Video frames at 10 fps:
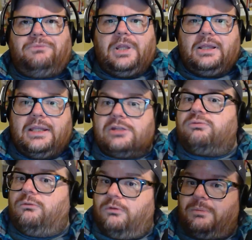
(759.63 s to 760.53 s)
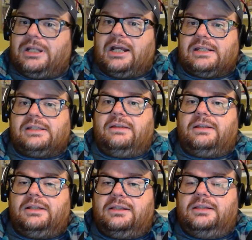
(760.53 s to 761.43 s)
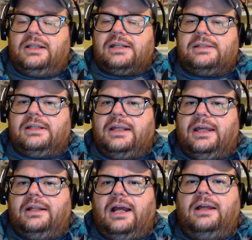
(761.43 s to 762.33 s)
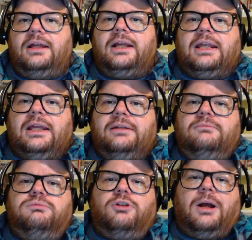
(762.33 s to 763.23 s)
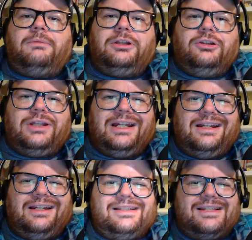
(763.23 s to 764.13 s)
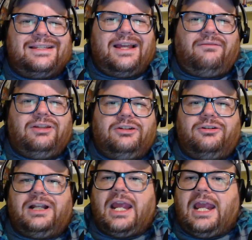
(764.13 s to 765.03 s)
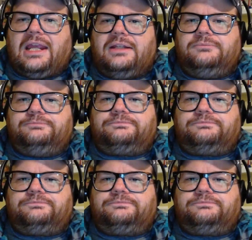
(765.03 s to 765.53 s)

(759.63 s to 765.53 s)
This one would be nice to get. Again, probably looking at a 7 or an 8